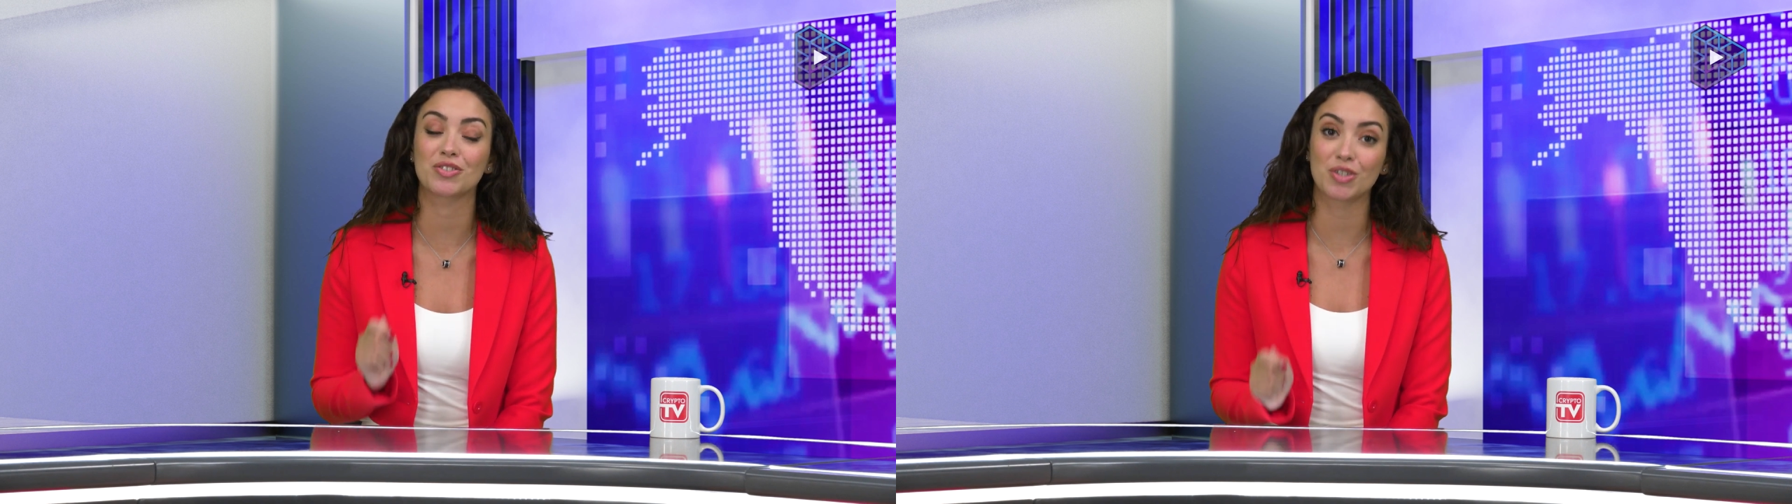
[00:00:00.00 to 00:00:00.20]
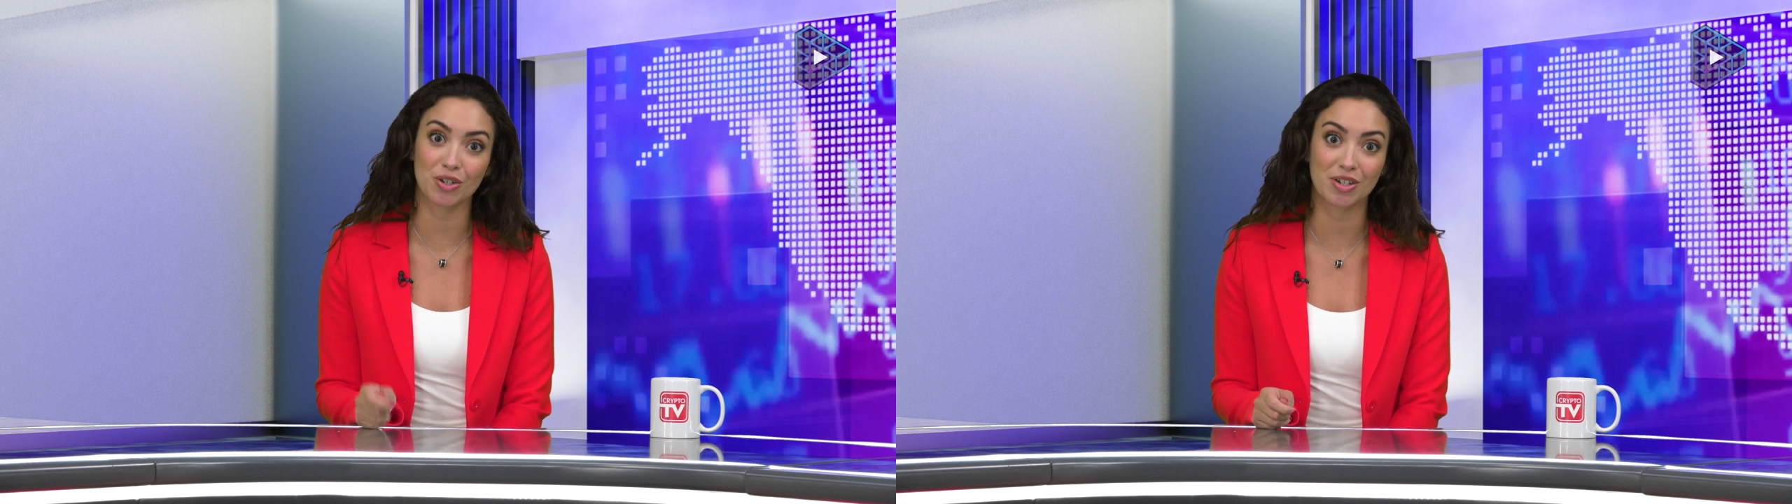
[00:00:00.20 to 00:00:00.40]

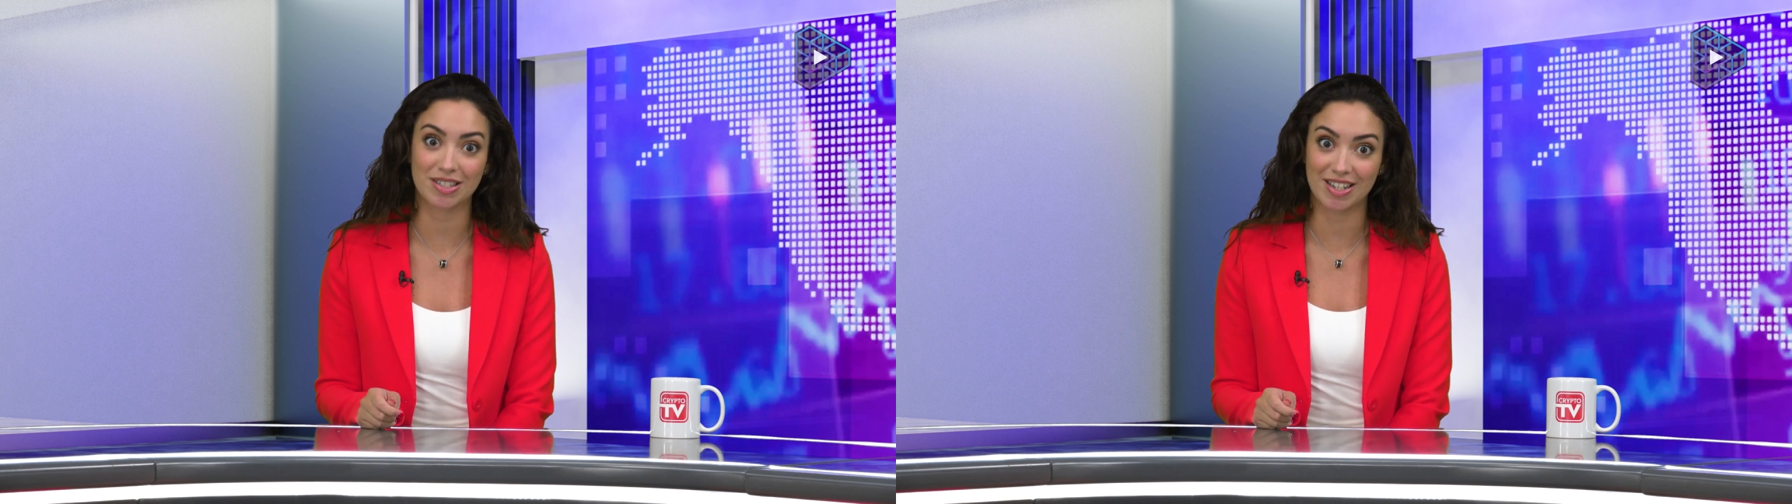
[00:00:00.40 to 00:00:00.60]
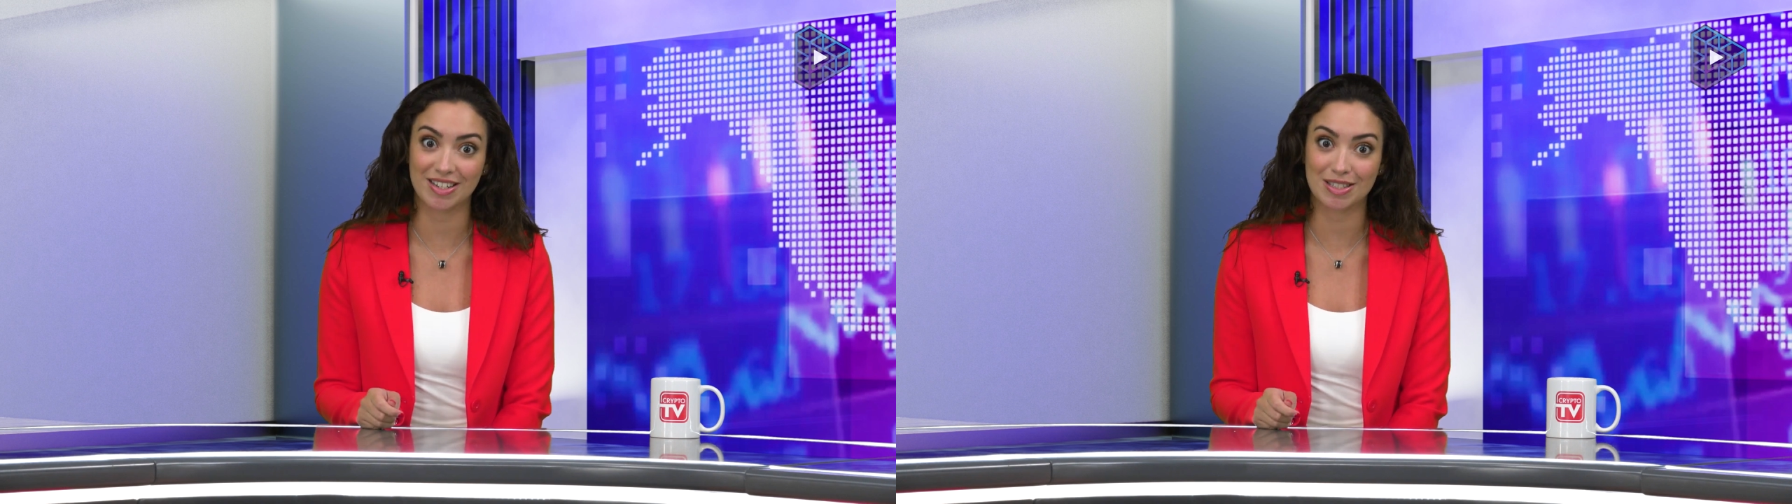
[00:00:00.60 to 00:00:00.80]
security
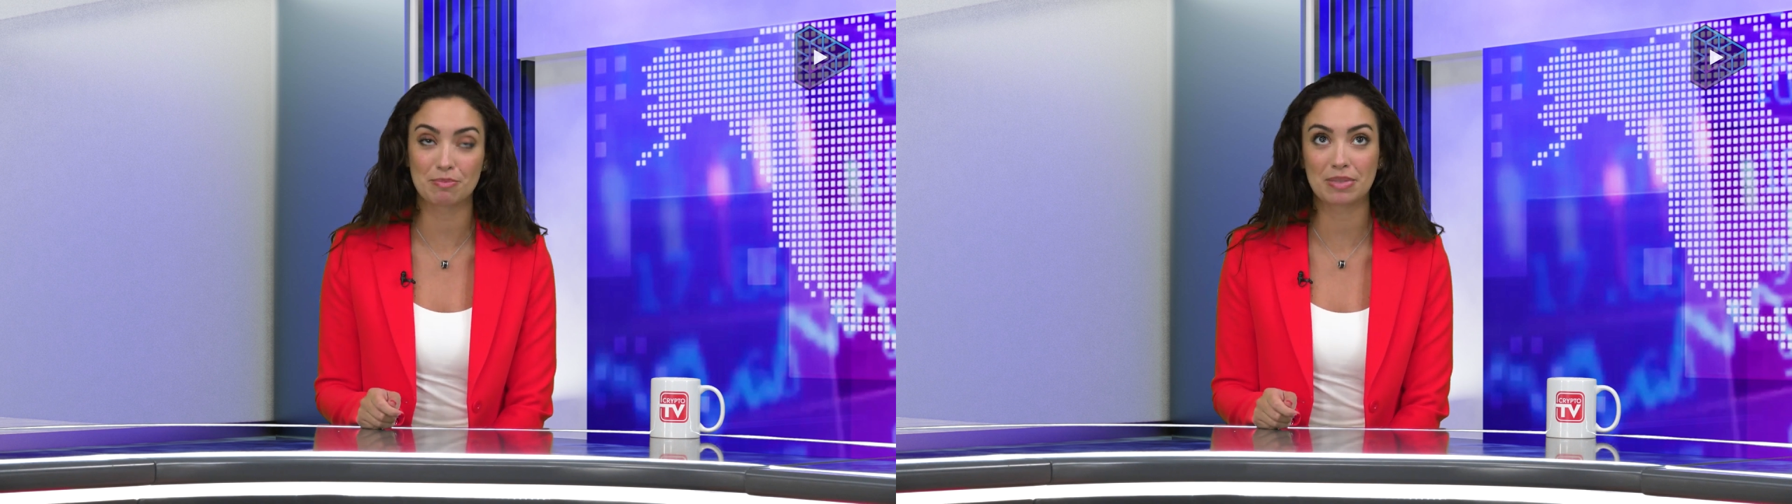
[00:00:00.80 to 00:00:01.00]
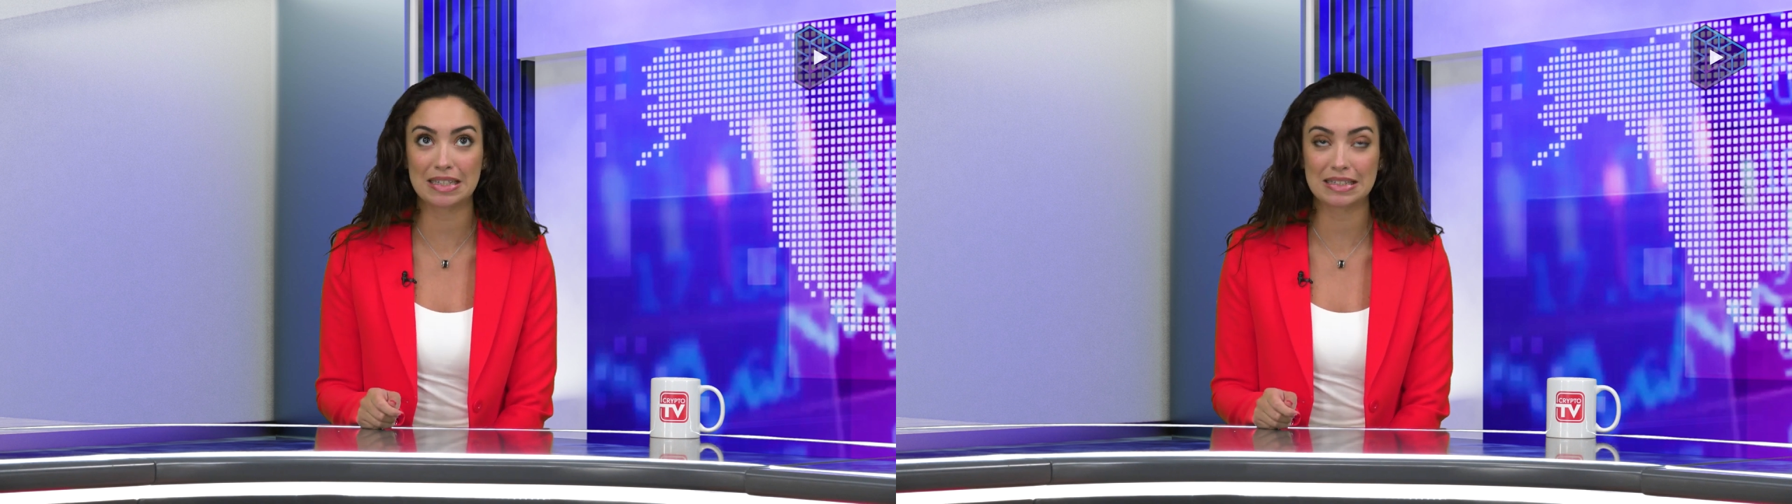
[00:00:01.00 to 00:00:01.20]
settings,
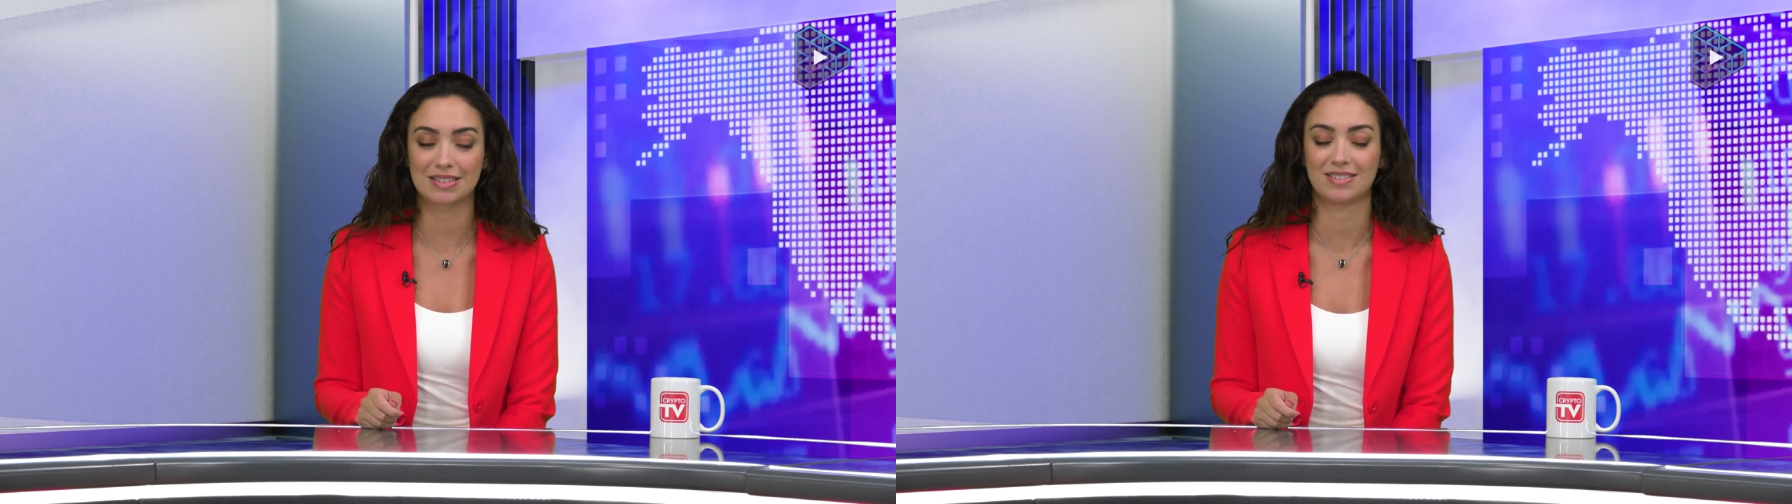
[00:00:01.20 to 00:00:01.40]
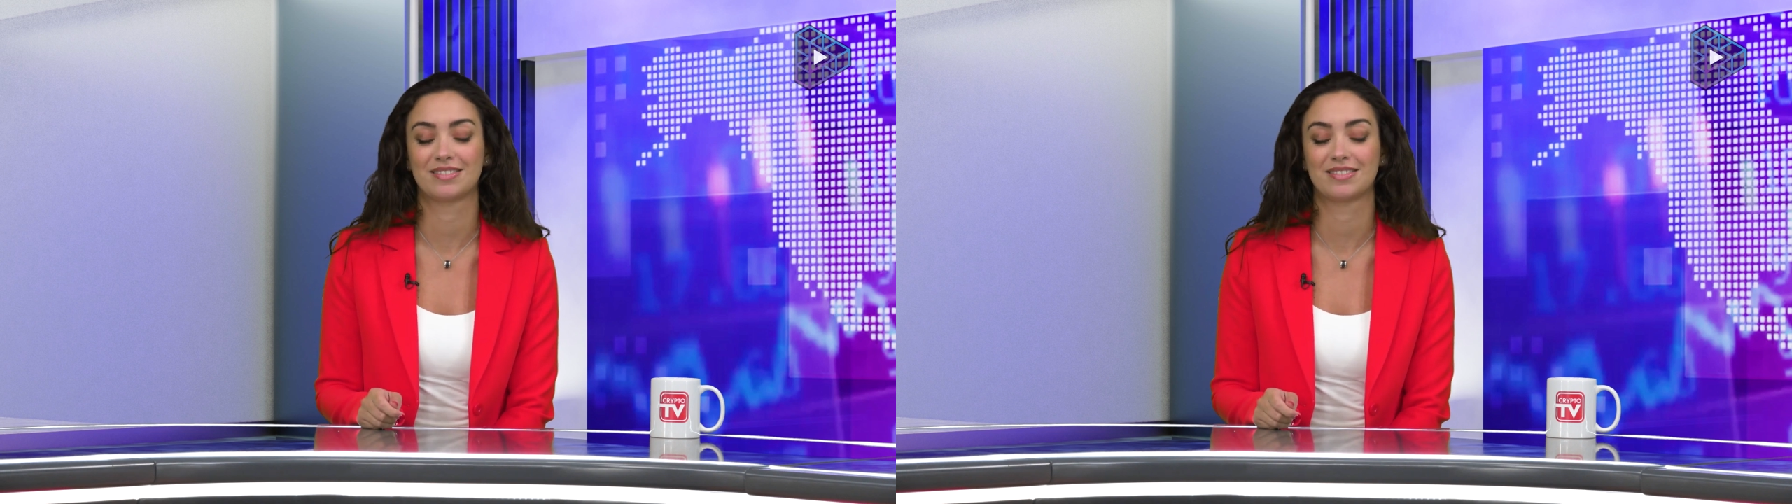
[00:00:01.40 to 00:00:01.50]
please.